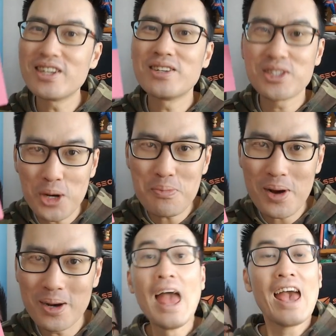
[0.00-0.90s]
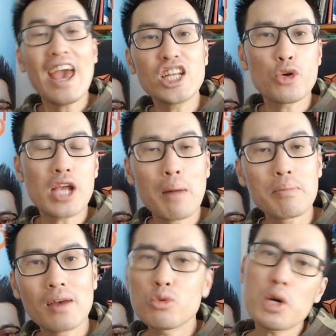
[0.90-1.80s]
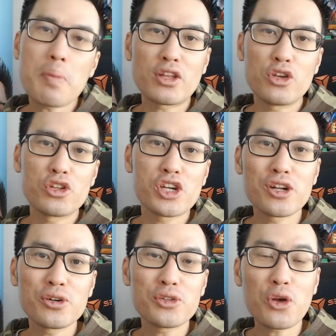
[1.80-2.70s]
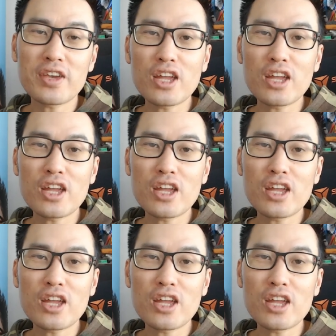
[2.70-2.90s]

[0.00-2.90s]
So pumped. Hey, True Gum guys, welcome back to the channel. Don't forget